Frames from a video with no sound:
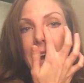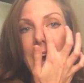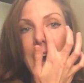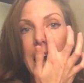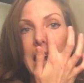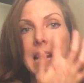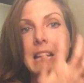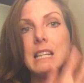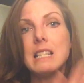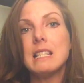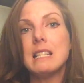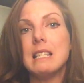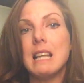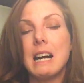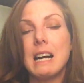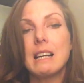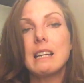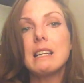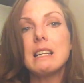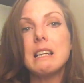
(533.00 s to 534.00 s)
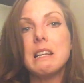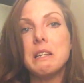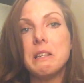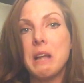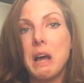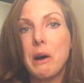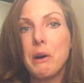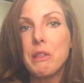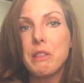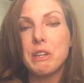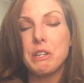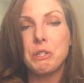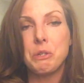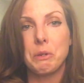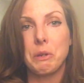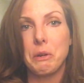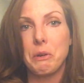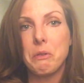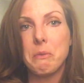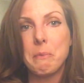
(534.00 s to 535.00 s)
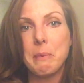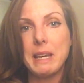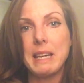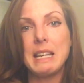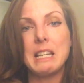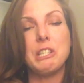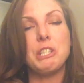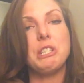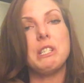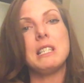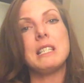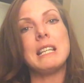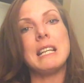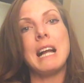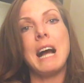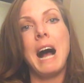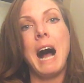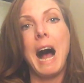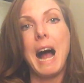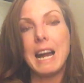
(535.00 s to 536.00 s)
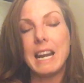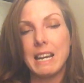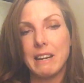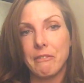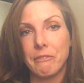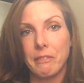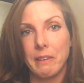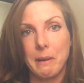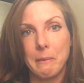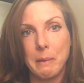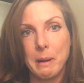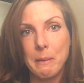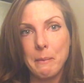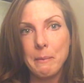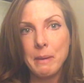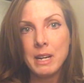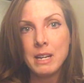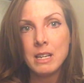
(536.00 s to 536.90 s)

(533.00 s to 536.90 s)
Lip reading: And he's not gonna know the truth because she's gonna hide it from him.